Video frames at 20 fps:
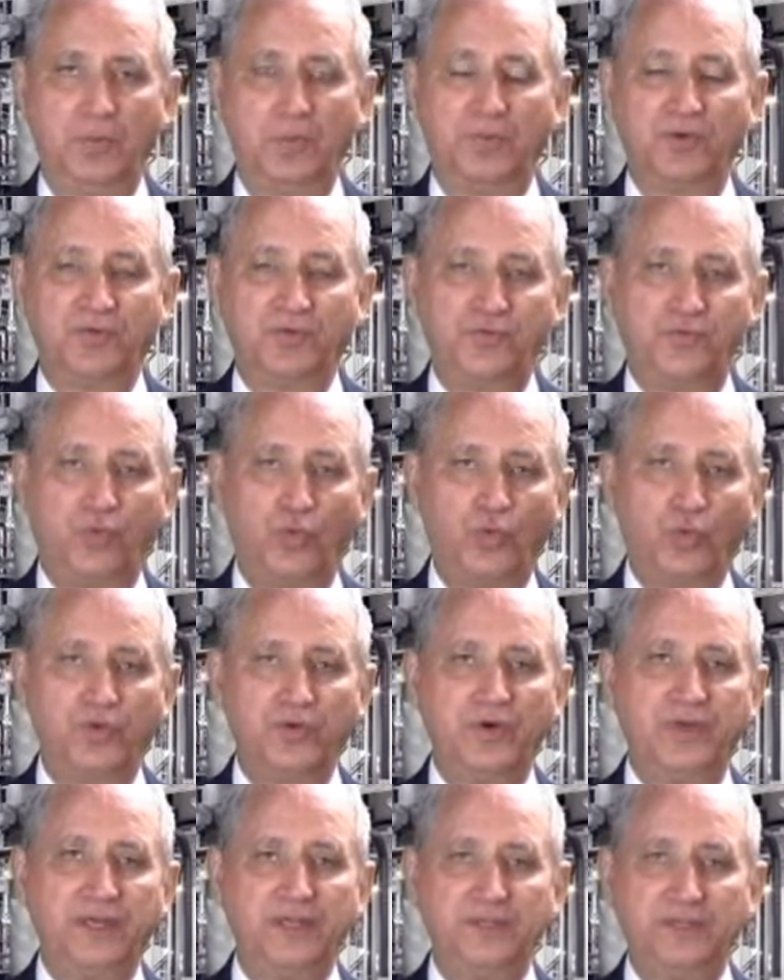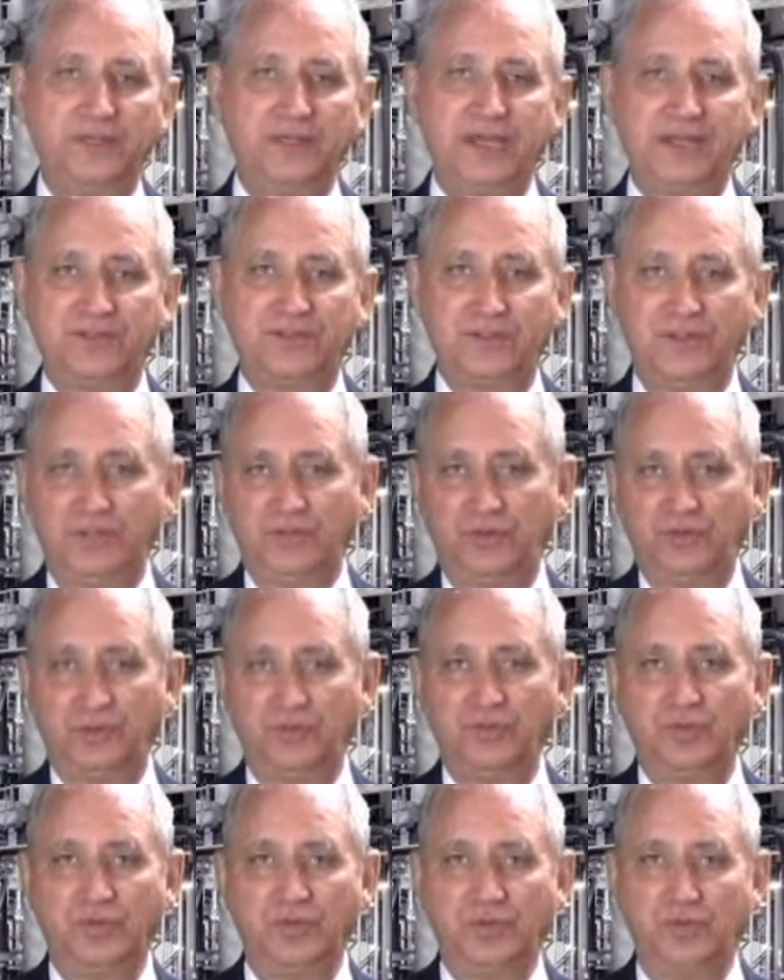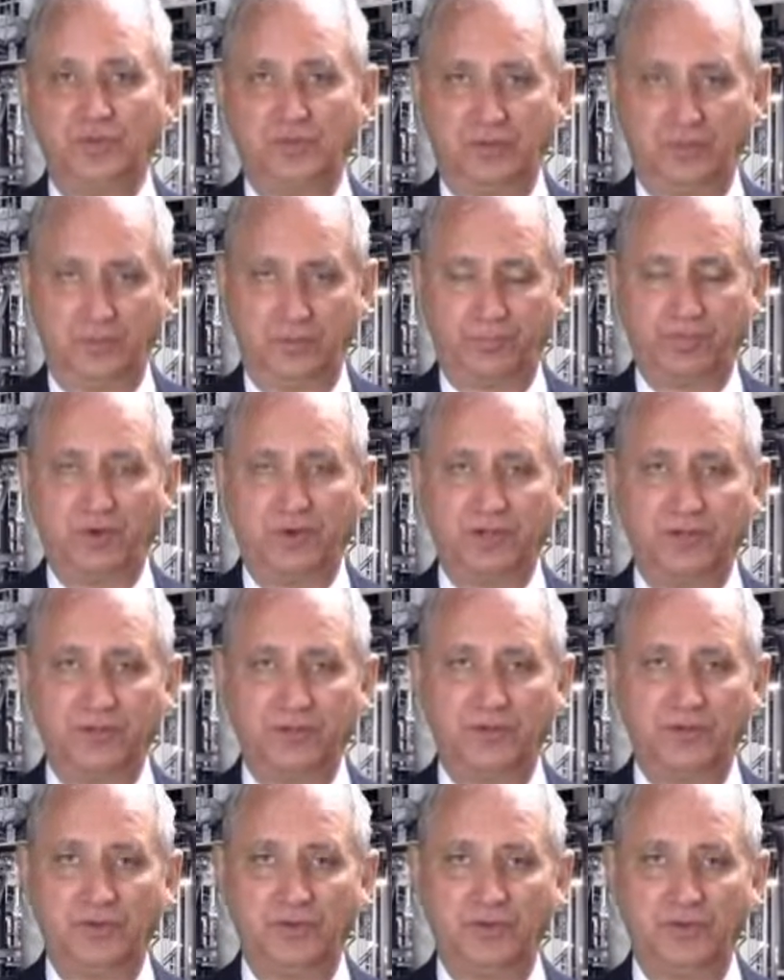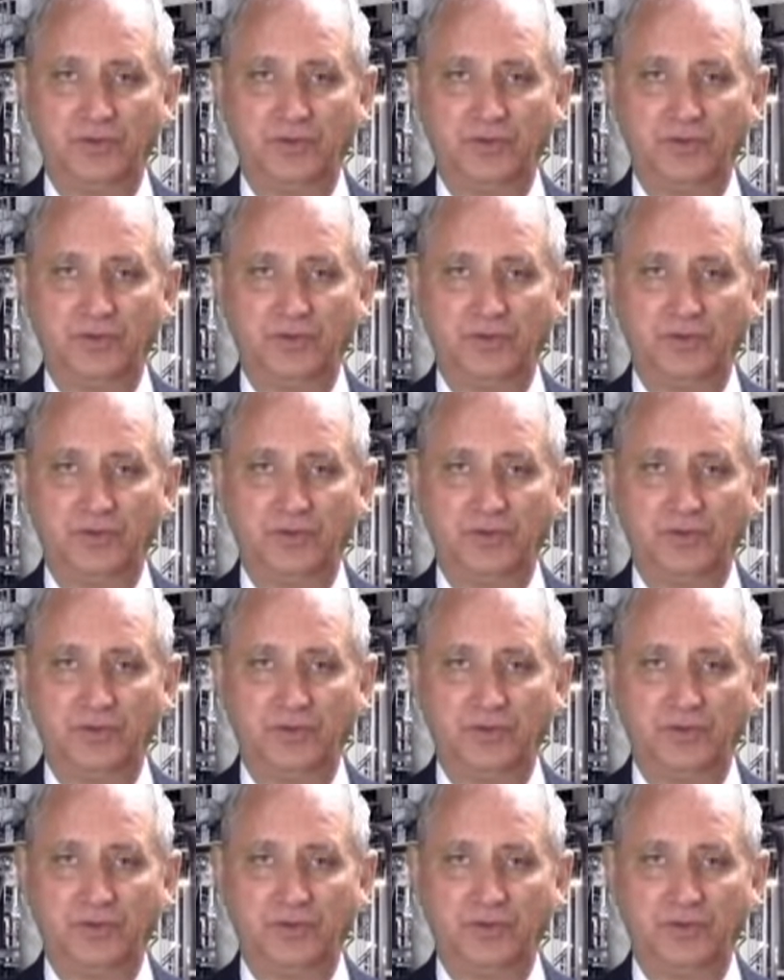before it gets into the product.